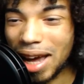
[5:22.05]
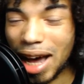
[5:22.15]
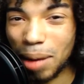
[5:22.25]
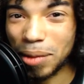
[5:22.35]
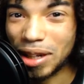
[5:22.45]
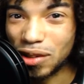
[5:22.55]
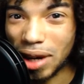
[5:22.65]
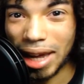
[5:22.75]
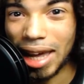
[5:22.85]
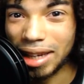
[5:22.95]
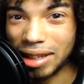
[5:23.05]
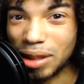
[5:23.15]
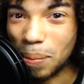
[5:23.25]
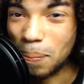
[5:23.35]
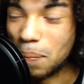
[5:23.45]
I'm going to try to edit
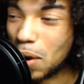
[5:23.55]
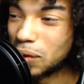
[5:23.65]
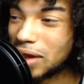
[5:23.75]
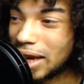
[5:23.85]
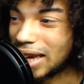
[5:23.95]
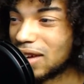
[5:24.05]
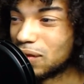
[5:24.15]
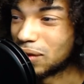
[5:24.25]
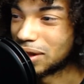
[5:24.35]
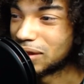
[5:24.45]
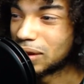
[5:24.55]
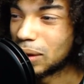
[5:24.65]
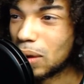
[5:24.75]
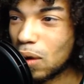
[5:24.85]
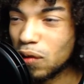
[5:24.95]
the most I can for this.
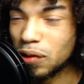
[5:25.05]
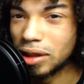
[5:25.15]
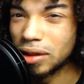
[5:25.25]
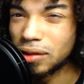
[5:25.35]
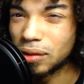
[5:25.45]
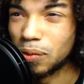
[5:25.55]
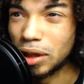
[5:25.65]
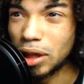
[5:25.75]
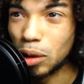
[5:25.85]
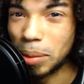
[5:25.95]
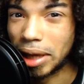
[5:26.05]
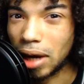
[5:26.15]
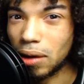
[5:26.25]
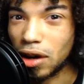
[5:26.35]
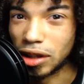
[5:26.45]
Hopefully this video will be
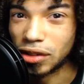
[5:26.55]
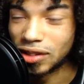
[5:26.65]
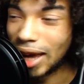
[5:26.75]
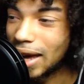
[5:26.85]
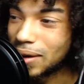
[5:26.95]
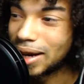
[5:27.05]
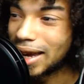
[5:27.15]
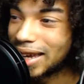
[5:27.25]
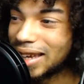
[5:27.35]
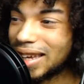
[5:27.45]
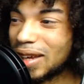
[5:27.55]
out on Saturday.